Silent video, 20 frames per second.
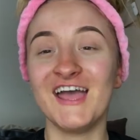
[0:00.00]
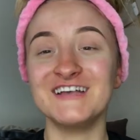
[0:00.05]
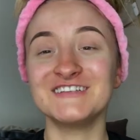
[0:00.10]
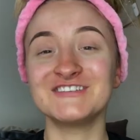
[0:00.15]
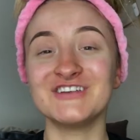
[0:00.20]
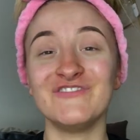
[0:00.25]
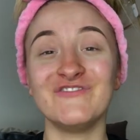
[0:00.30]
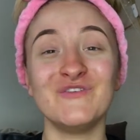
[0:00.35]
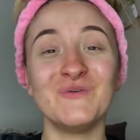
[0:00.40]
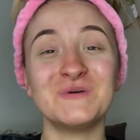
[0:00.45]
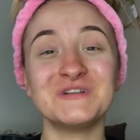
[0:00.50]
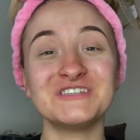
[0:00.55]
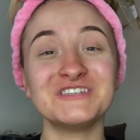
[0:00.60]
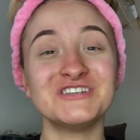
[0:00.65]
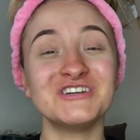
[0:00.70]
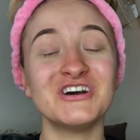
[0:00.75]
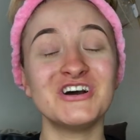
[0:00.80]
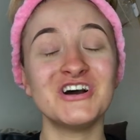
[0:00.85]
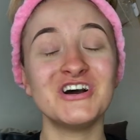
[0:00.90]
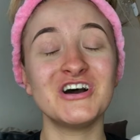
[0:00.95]
So if you want
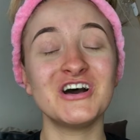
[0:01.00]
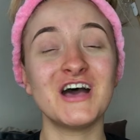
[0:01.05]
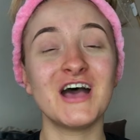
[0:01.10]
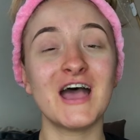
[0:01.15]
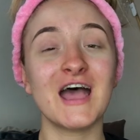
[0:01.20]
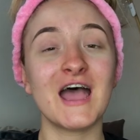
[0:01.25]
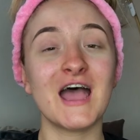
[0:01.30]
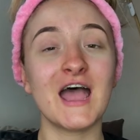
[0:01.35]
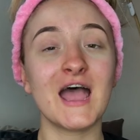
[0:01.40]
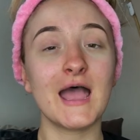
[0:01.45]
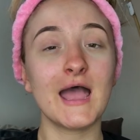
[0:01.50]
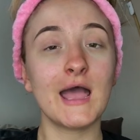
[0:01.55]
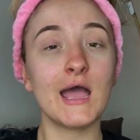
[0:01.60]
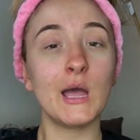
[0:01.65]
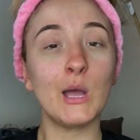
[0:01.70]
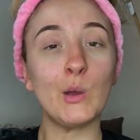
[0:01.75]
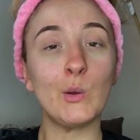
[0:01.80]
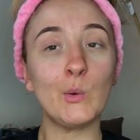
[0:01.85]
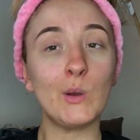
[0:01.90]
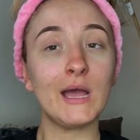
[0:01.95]
to know
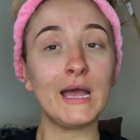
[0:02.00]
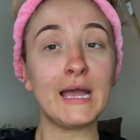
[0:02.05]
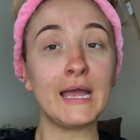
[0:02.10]
how